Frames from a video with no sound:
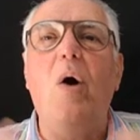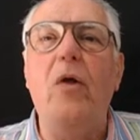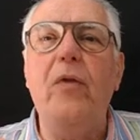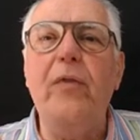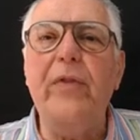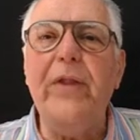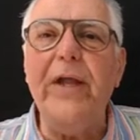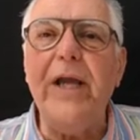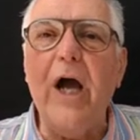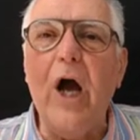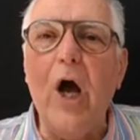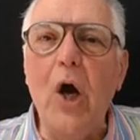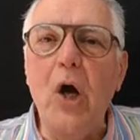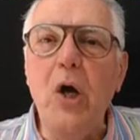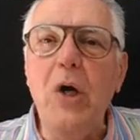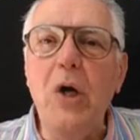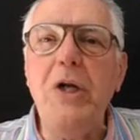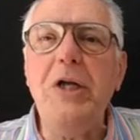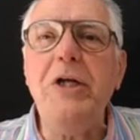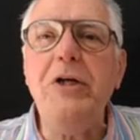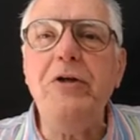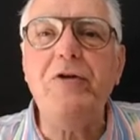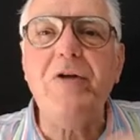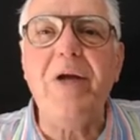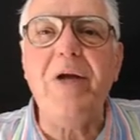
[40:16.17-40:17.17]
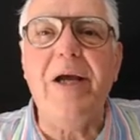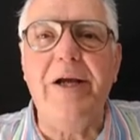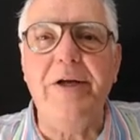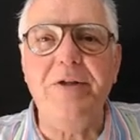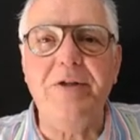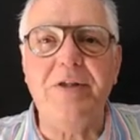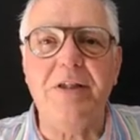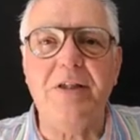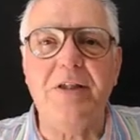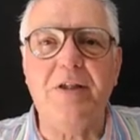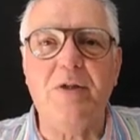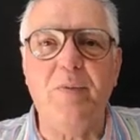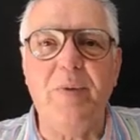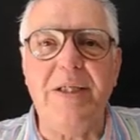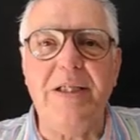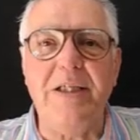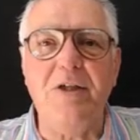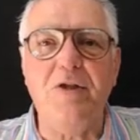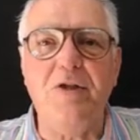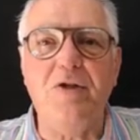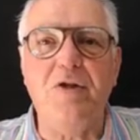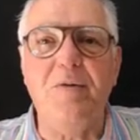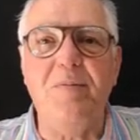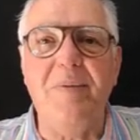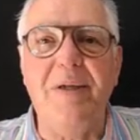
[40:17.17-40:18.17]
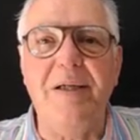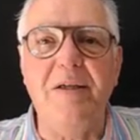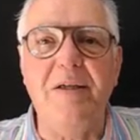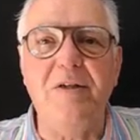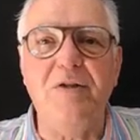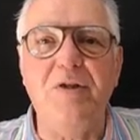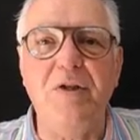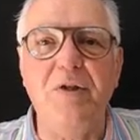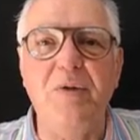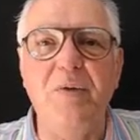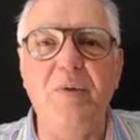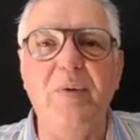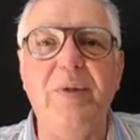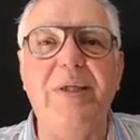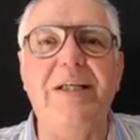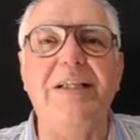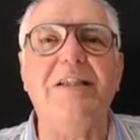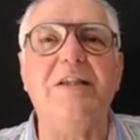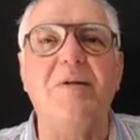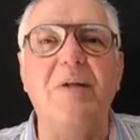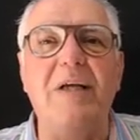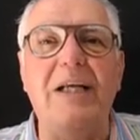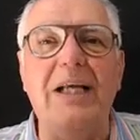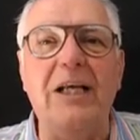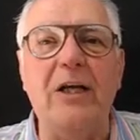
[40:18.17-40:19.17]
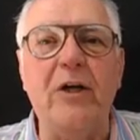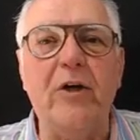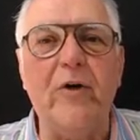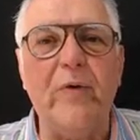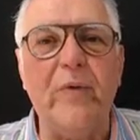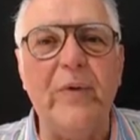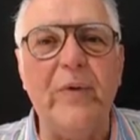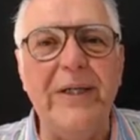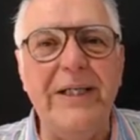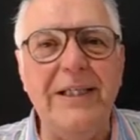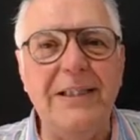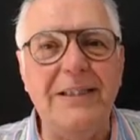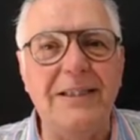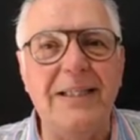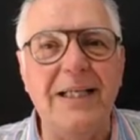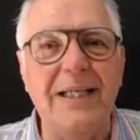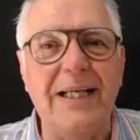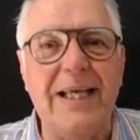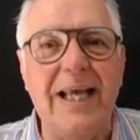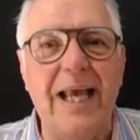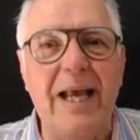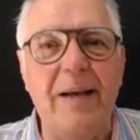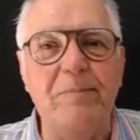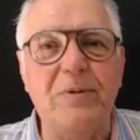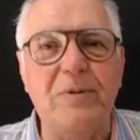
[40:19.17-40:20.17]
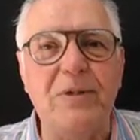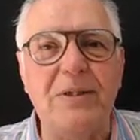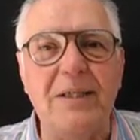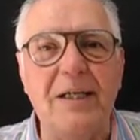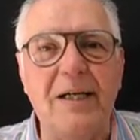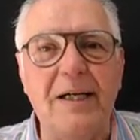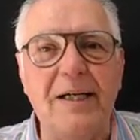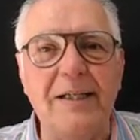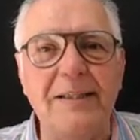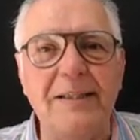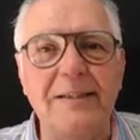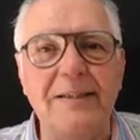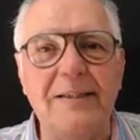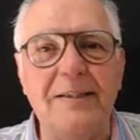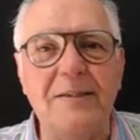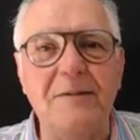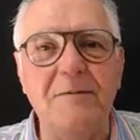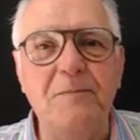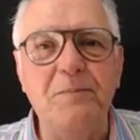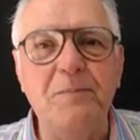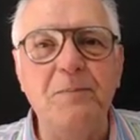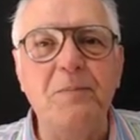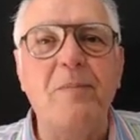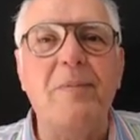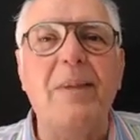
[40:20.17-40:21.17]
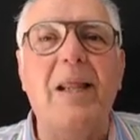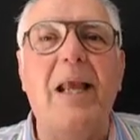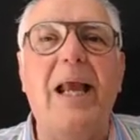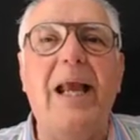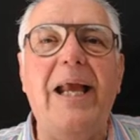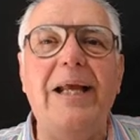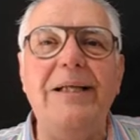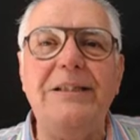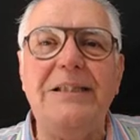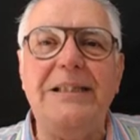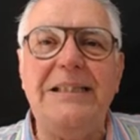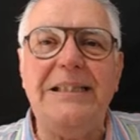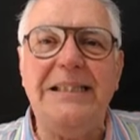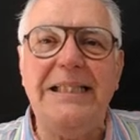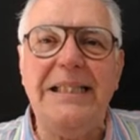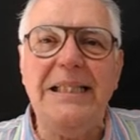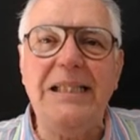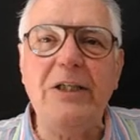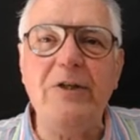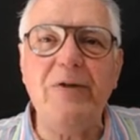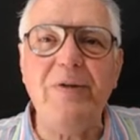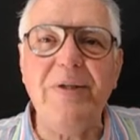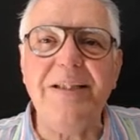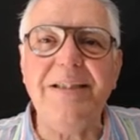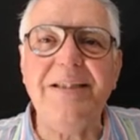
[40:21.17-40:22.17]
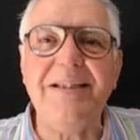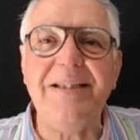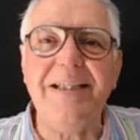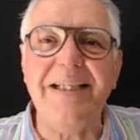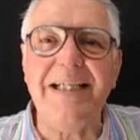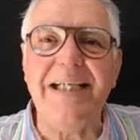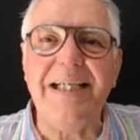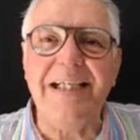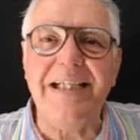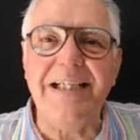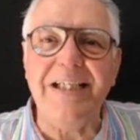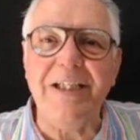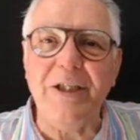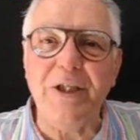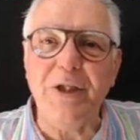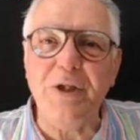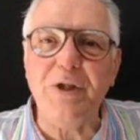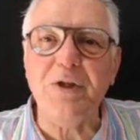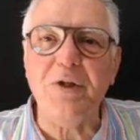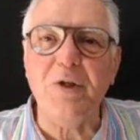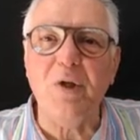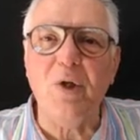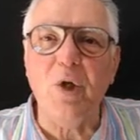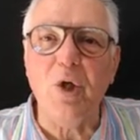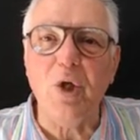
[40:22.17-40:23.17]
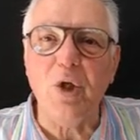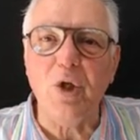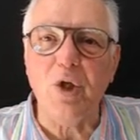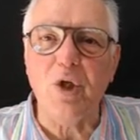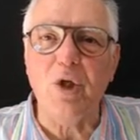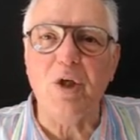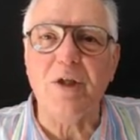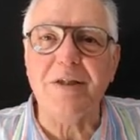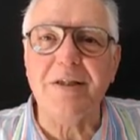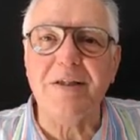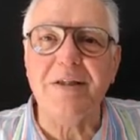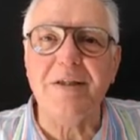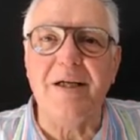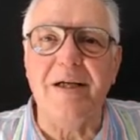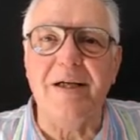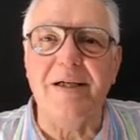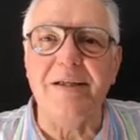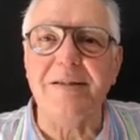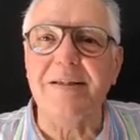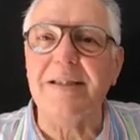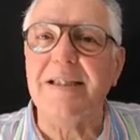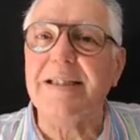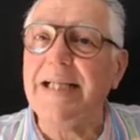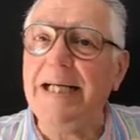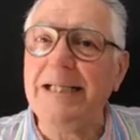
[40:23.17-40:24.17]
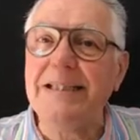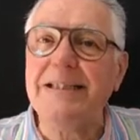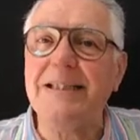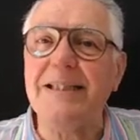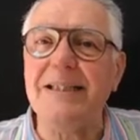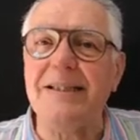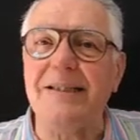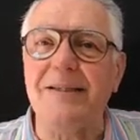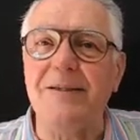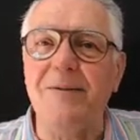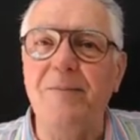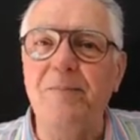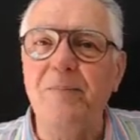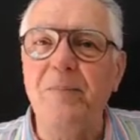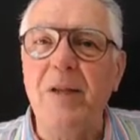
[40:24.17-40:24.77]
the only changes we need to do is increase the gap size and decrease the initial lot size. That's it.